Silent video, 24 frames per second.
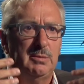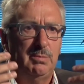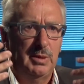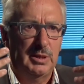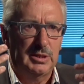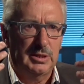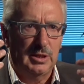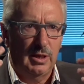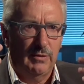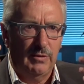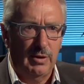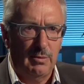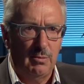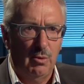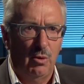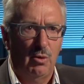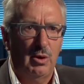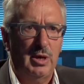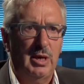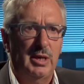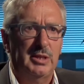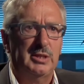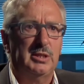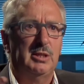be serving more
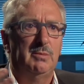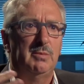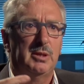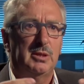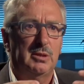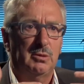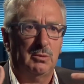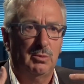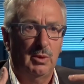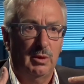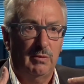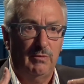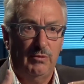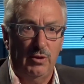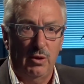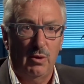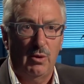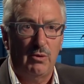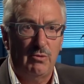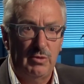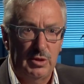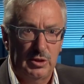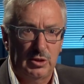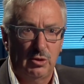customers with fewer
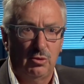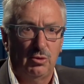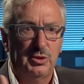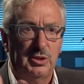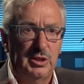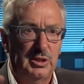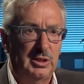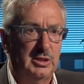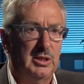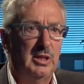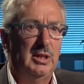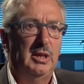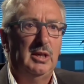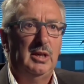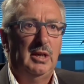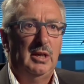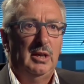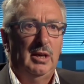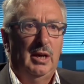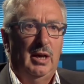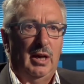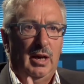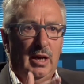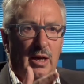resources
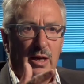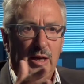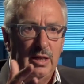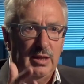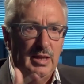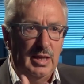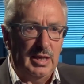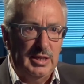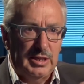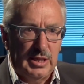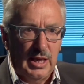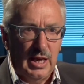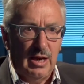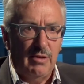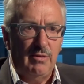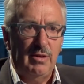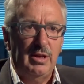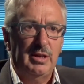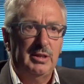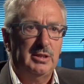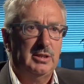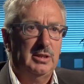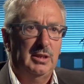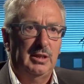in these
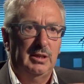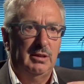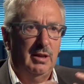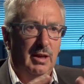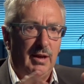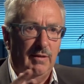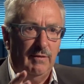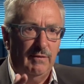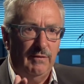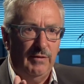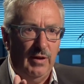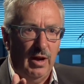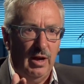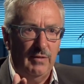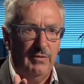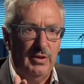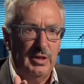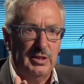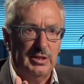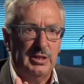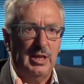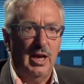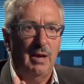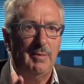areas in 5
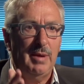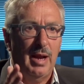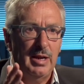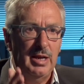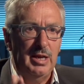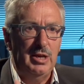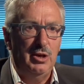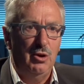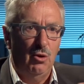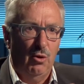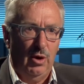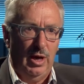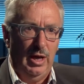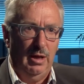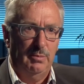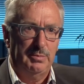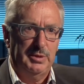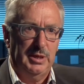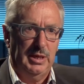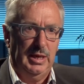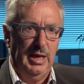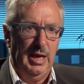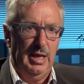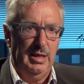years' time. I need your help
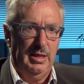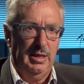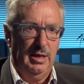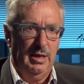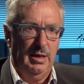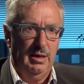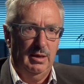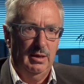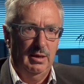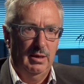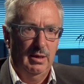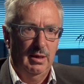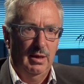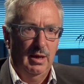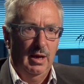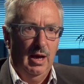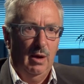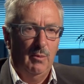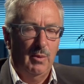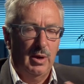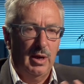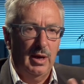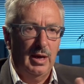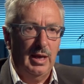to get there.
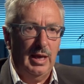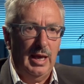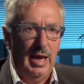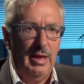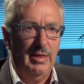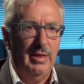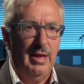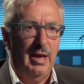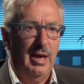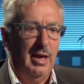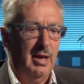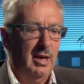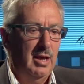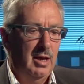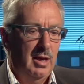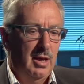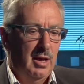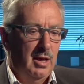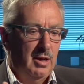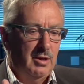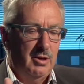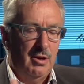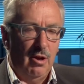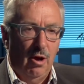And we're going to get there
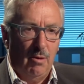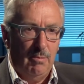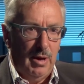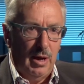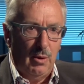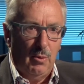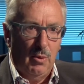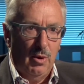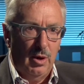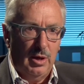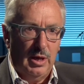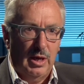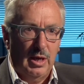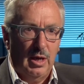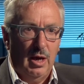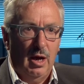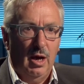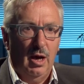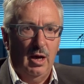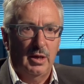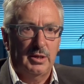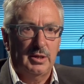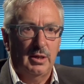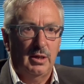not by working
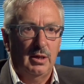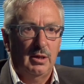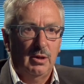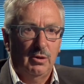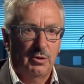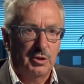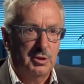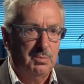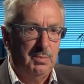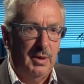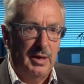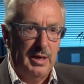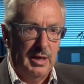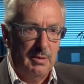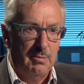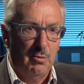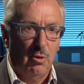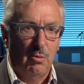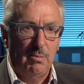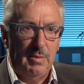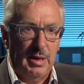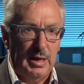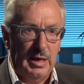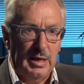harder or spending
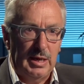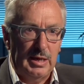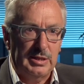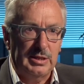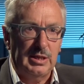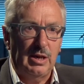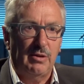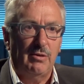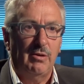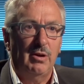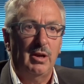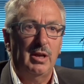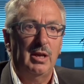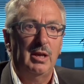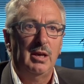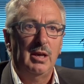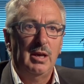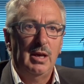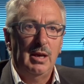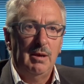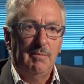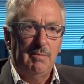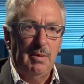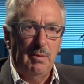more money necessarily,
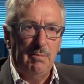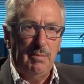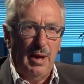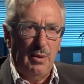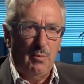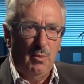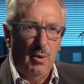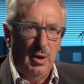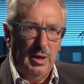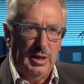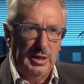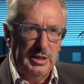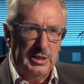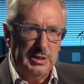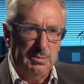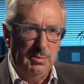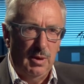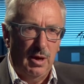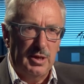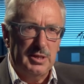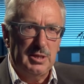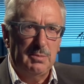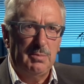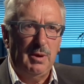but by working
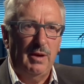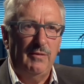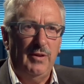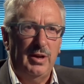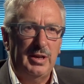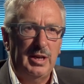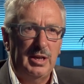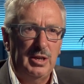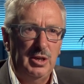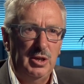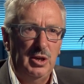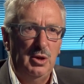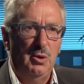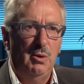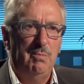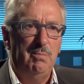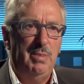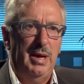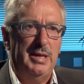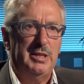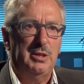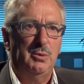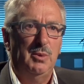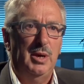smarter, by finding new and
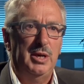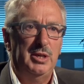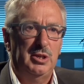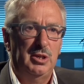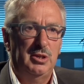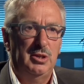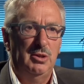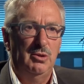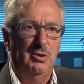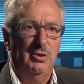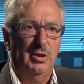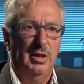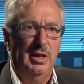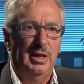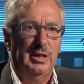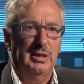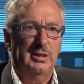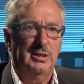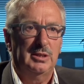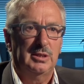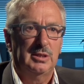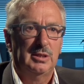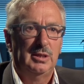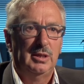better ways to do
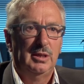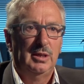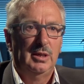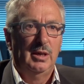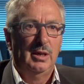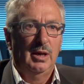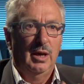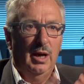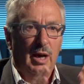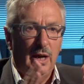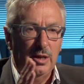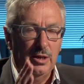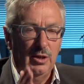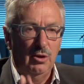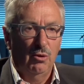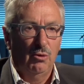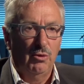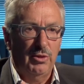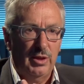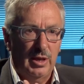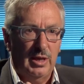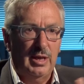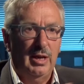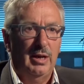things. And you're
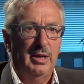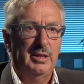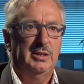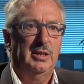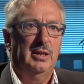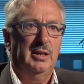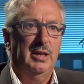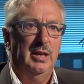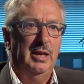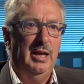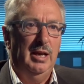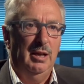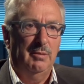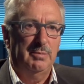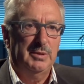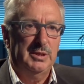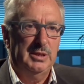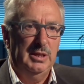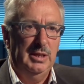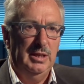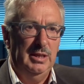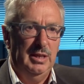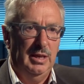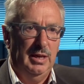the guys that can help
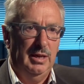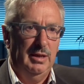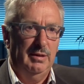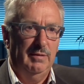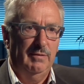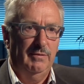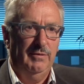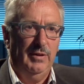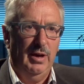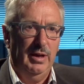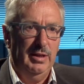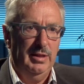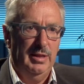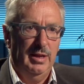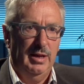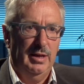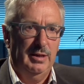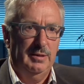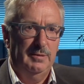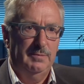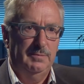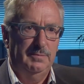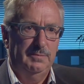see that and find that.